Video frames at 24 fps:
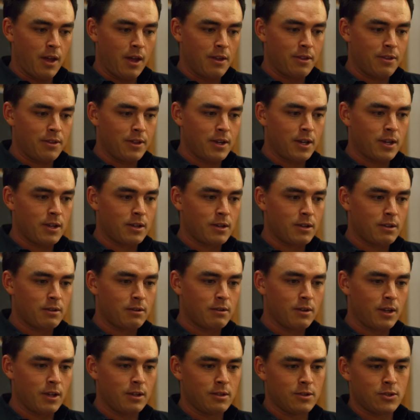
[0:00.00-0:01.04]
I think
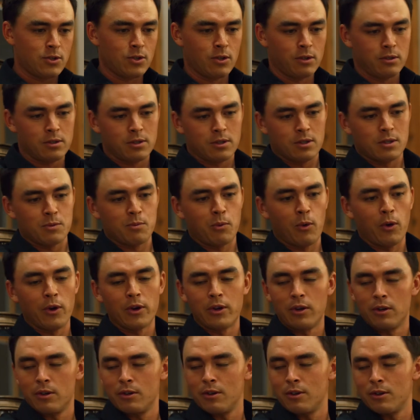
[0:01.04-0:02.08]
still to this
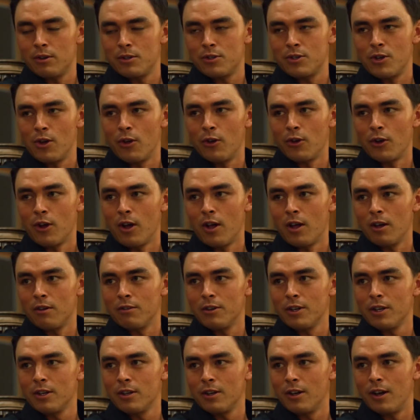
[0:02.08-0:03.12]
point, you're still in awe of
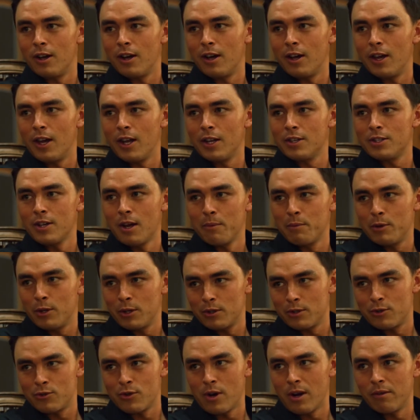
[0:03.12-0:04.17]
it. Anytime you get
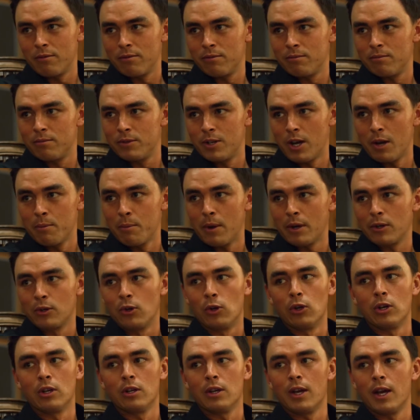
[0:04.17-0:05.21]
to drive down
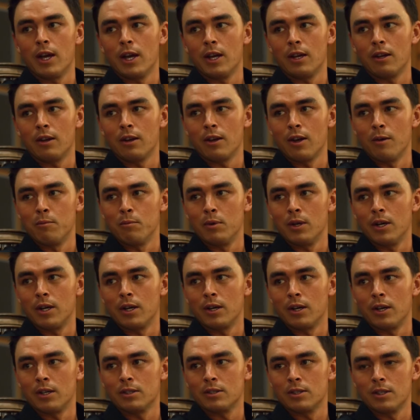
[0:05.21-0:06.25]
Magnolia Lane and come play
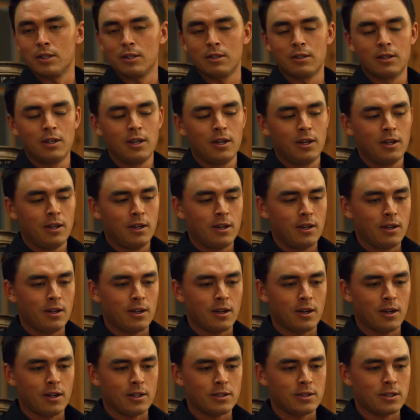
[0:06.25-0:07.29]
Augusta,
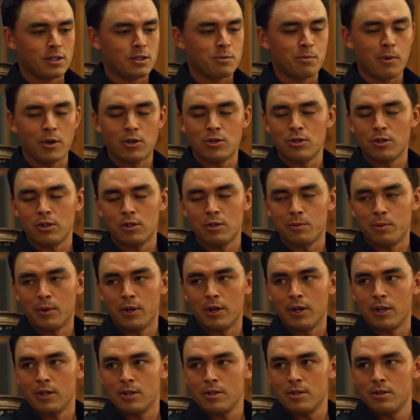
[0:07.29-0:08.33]
it's a special
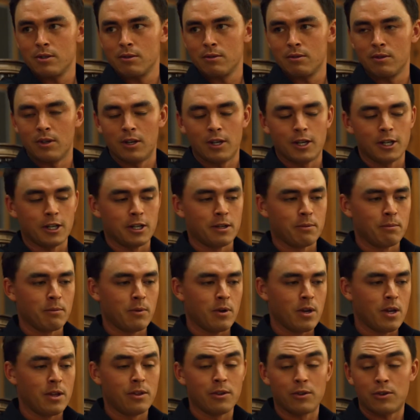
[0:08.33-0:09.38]
experience,
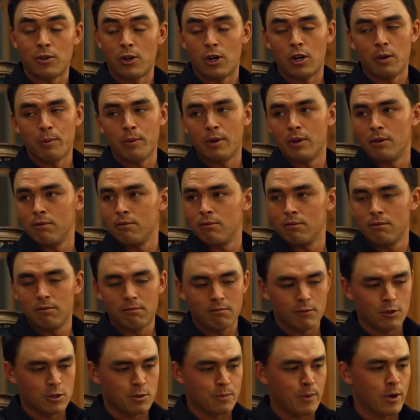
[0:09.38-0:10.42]
in the tournament
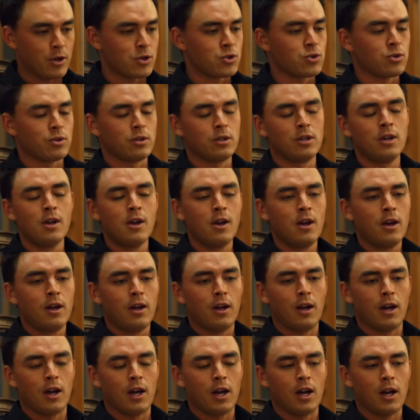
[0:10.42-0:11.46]
especially.
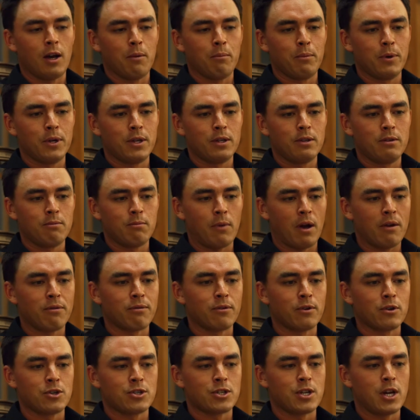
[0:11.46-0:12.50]
But my
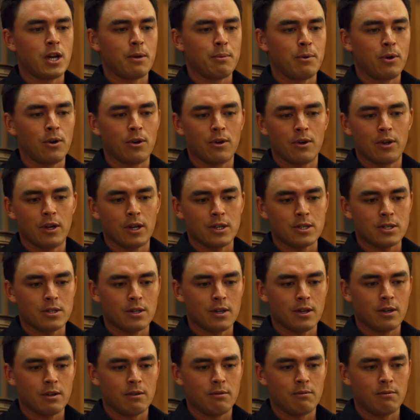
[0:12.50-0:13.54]
first time here at
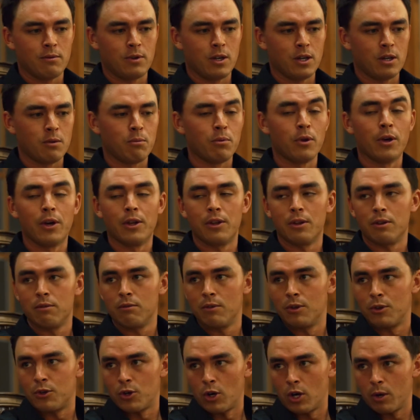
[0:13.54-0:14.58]
Augusta, getting to play
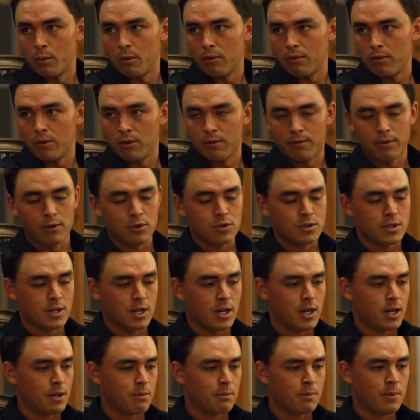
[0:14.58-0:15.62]
the tournament for the first
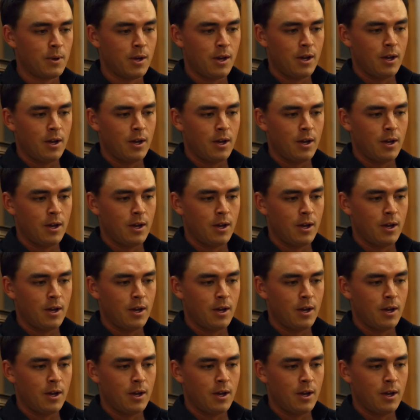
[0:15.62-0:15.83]
time,